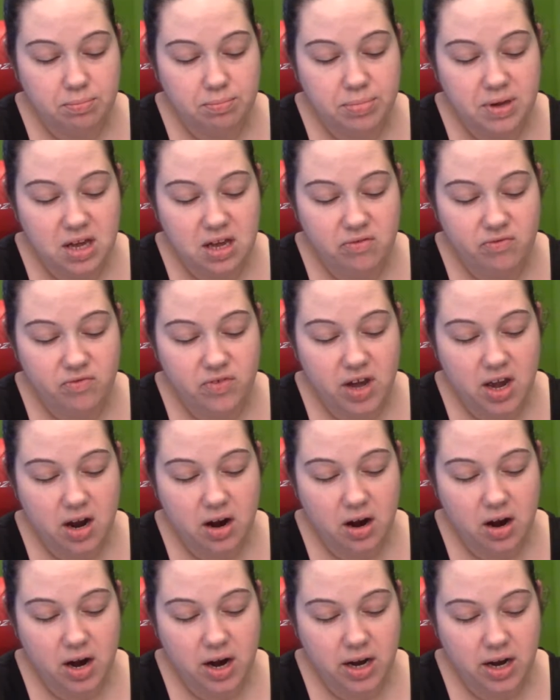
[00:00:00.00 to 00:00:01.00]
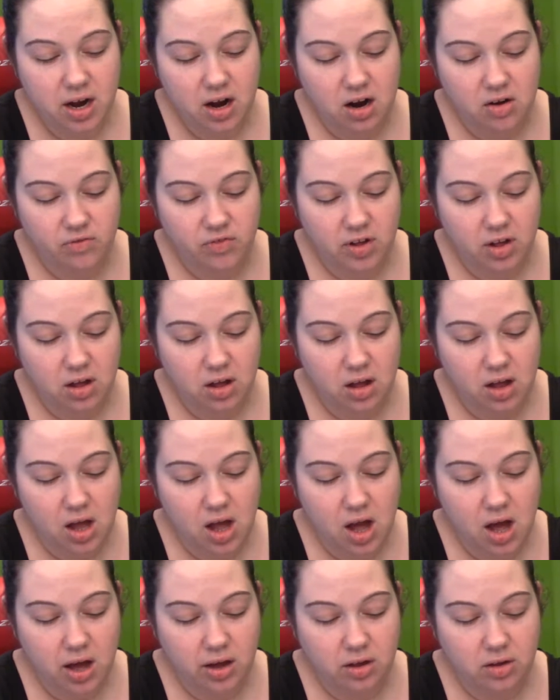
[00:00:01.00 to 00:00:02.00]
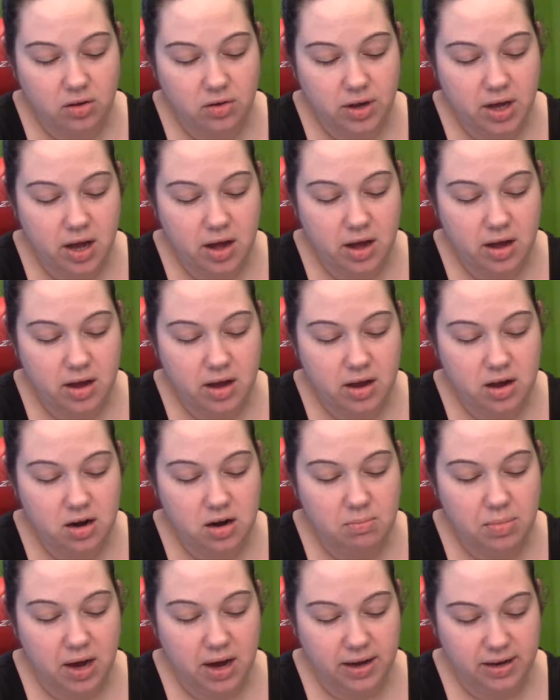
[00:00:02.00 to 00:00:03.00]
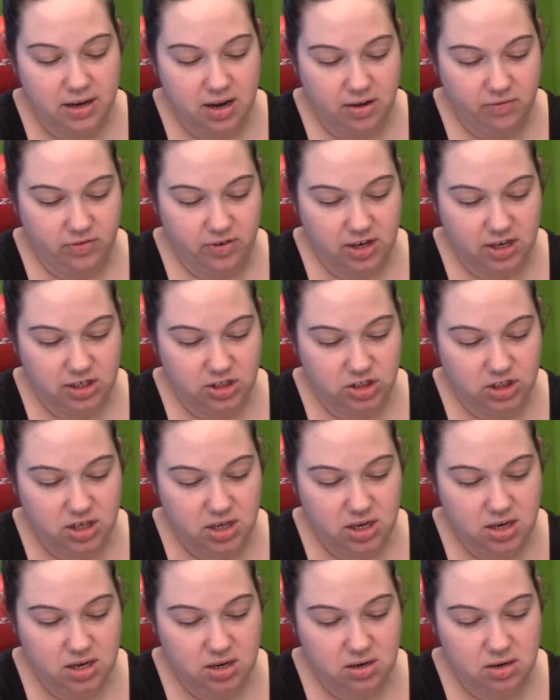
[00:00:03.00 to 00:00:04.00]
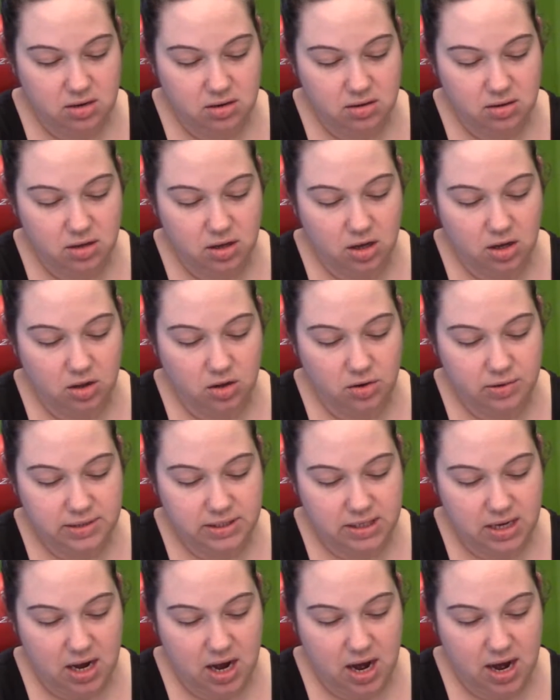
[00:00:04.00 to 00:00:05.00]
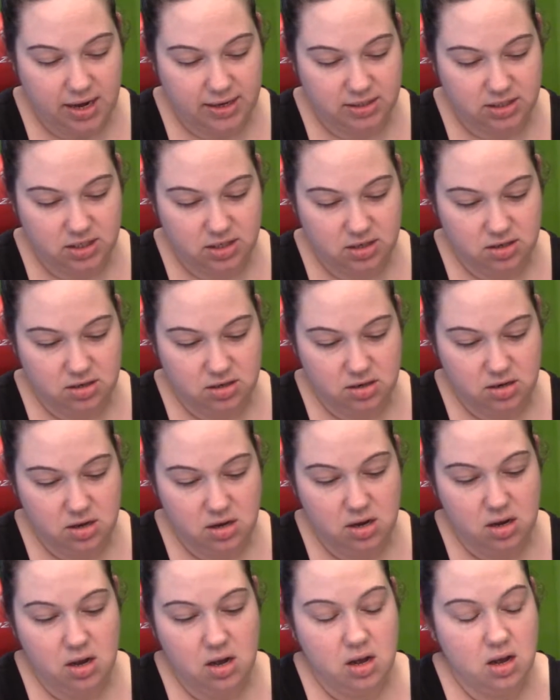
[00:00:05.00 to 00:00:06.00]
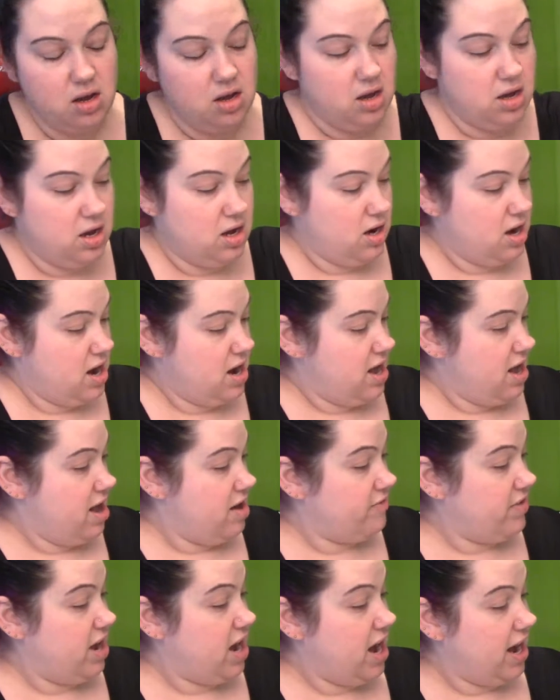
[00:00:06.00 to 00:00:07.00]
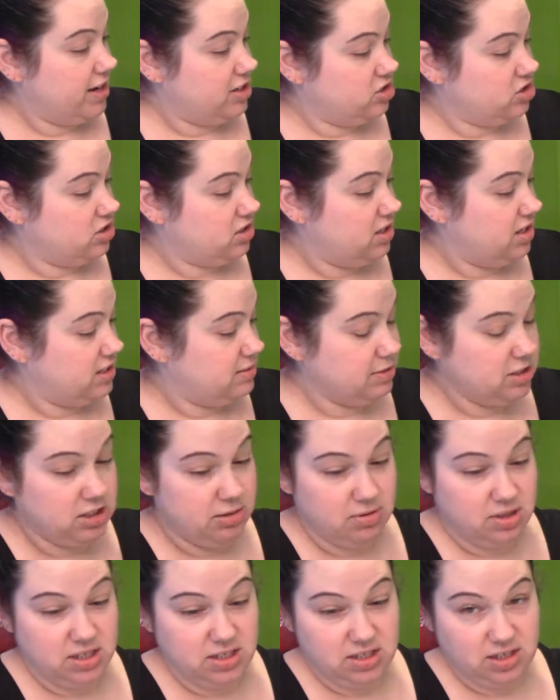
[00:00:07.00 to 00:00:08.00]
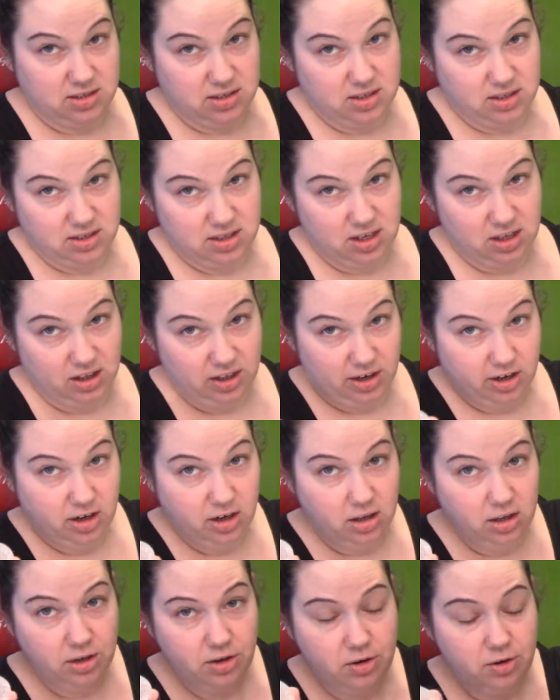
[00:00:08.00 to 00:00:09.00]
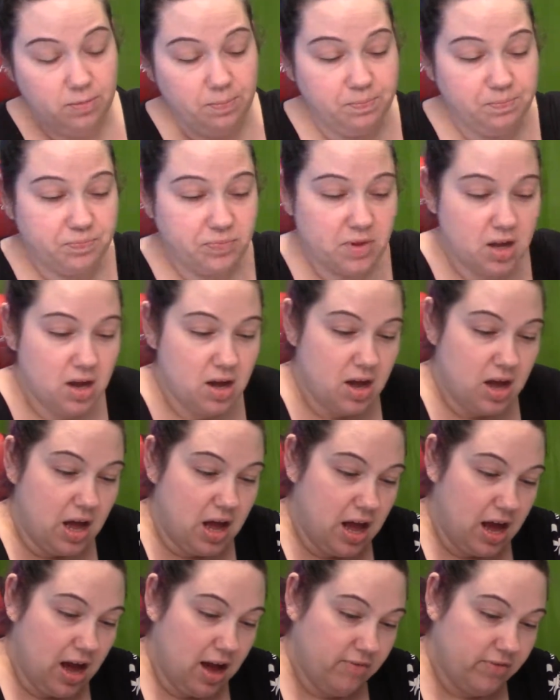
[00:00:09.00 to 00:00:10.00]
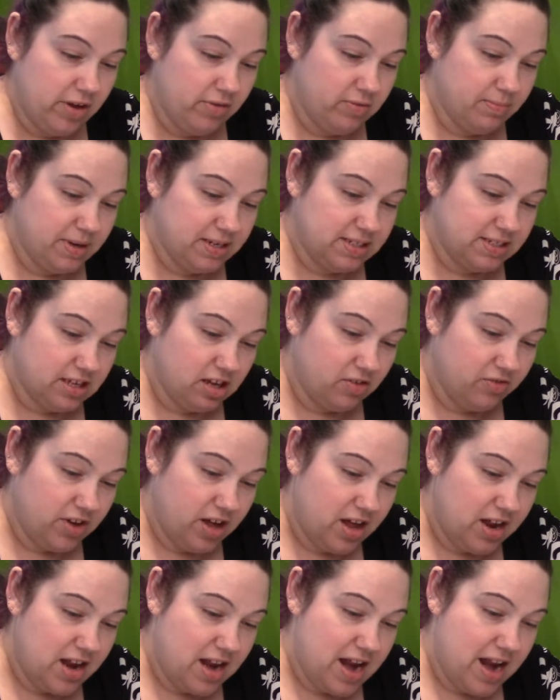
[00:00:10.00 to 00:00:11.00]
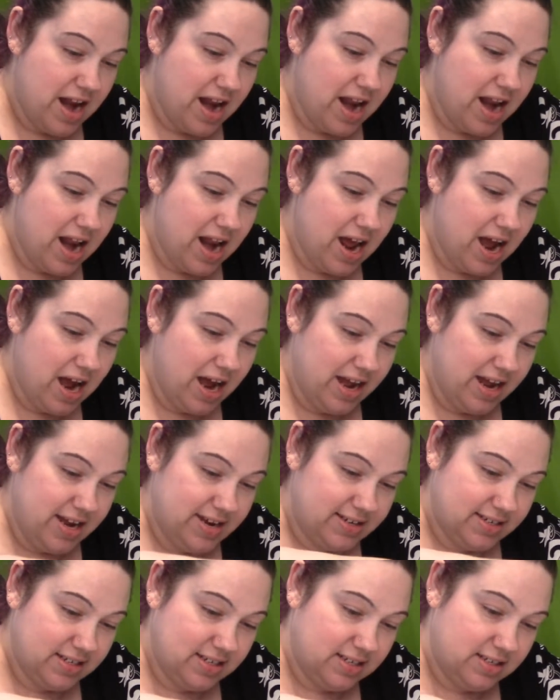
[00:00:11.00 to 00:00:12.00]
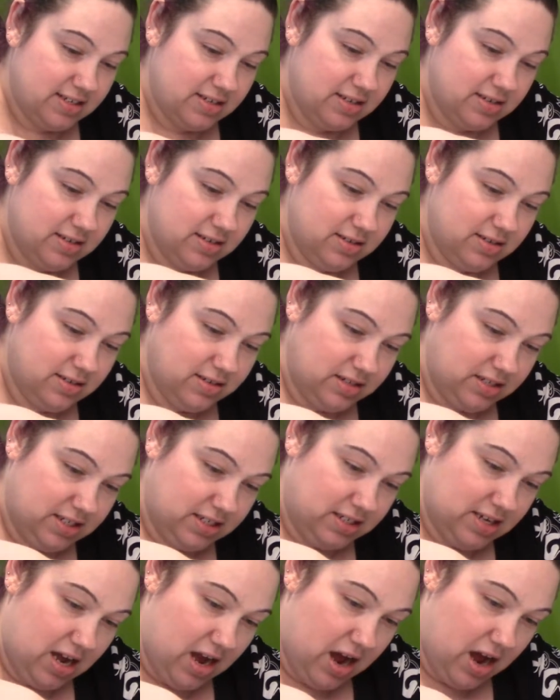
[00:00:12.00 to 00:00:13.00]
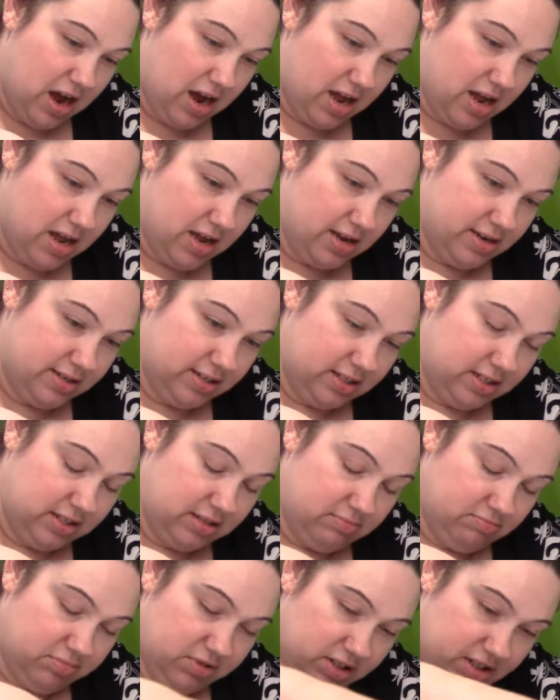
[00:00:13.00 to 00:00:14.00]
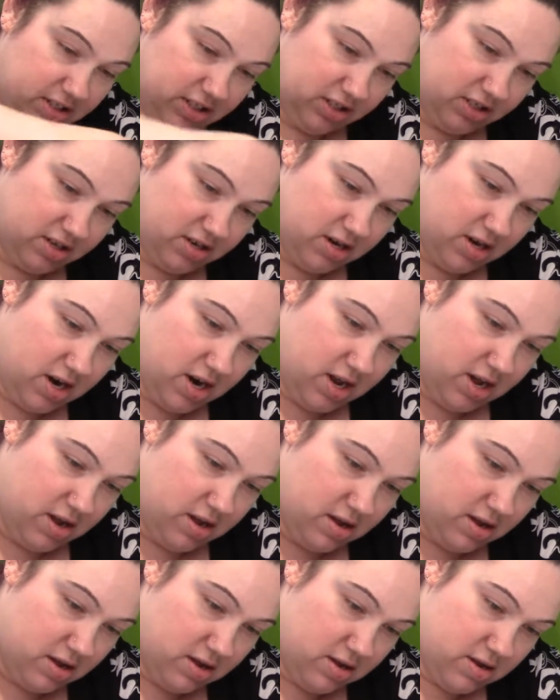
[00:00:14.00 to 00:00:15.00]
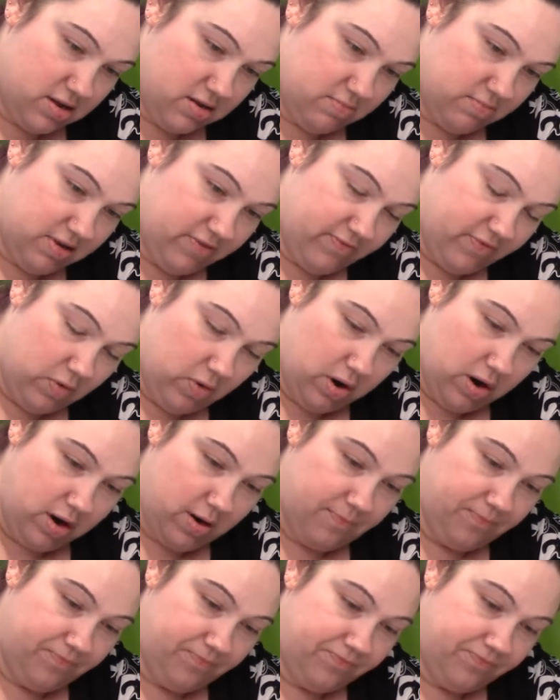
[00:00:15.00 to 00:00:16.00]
Be very careful. Hot glue gun, by definition, the glue is hot. And I have actually, especially with this because this is glitter glue, have given myself a nice size blister before.